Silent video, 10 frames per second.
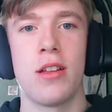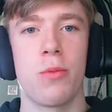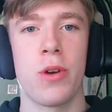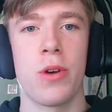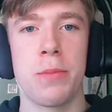
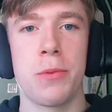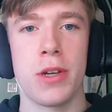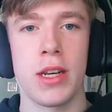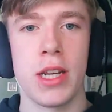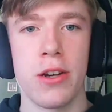where people
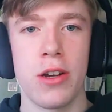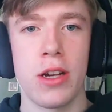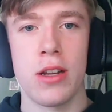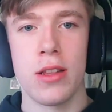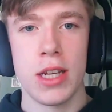can hear it
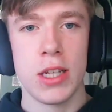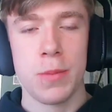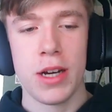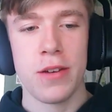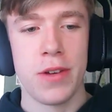on like
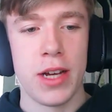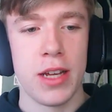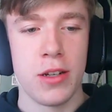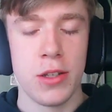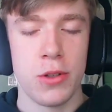Spotify
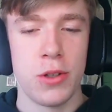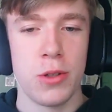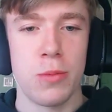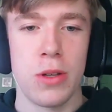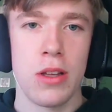and on YouTube,